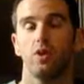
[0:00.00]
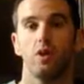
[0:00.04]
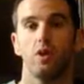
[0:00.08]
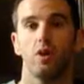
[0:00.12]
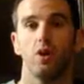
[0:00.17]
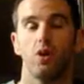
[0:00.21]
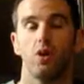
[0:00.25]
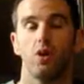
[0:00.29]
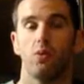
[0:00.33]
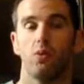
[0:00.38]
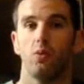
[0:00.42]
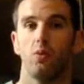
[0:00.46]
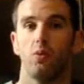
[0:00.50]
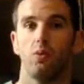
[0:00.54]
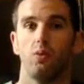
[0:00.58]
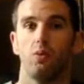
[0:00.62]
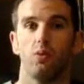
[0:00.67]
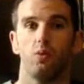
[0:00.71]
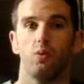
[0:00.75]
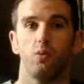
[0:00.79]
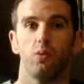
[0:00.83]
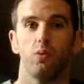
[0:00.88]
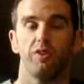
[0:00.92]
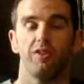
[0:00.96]

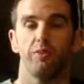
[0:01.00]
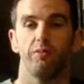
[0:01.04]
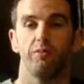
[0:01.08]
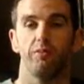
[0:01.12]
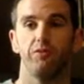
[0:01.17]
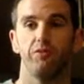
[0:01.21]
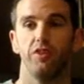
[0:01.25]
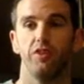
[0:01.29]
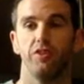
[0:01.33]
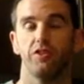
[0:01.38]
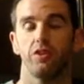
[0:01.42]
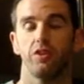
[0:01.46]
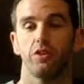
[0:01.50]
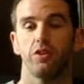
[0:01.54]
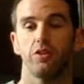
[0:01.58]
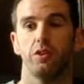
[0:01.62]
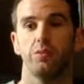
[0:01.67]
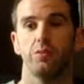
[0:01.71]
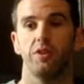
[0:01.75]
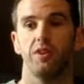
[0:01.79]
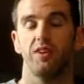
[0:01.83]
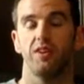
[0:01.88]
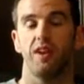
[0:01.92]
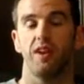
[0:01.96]
with some physical
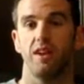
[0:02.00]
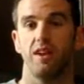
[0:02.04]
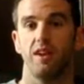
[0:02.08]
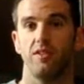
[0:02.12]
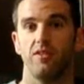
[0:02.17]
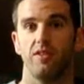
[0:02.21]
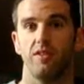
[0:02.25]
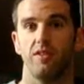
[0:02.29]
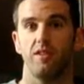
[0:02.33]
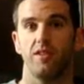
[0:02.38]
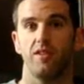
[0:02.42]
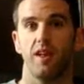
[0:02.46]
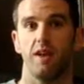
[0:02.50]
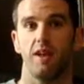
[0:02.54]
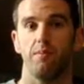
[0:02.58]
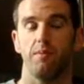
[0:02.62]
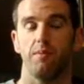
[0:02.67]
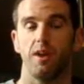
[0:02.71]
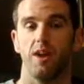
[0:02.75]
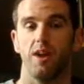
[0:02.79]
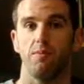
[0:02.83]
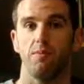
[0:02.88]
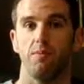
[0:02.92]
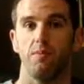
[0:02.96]
limitations
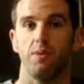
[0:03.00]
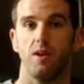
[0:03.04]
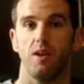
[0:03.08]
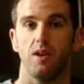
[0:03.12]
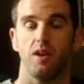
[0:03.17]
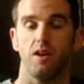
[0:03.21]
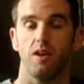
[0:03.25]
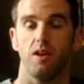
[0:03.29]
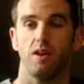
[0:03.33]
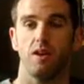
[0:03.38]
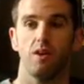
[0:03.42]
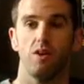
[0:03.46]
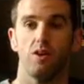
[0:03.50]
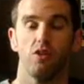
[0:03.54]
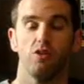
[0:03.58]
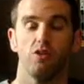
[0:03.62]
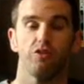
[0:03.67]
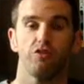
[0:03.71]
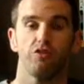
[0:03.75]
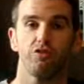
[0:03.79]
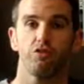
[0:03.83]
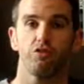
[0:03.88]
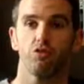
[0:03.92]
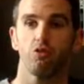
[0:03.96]
that may be
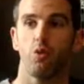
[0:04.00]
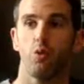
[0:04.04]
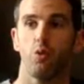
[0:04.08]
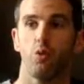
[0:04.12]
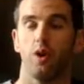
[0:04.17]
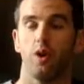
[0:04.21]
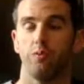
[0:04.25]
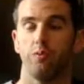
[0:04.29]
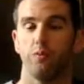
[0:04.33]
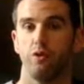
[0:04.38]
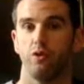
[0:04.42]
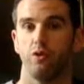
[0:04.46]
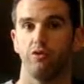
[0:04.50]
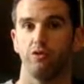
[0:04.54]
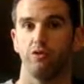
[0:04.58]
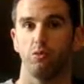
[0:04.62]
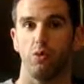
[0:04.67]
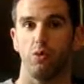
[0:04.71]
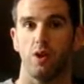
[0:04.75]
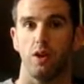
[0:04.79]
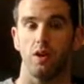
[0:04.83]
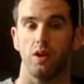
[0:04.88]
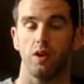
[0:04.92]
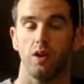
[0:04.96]
screwing up your
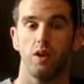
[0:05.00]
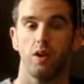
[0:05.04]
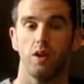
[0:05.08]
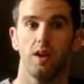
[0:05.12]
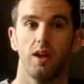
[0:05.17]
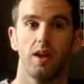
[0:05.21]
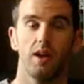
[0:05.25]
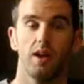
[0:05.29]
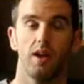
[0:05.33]
swing.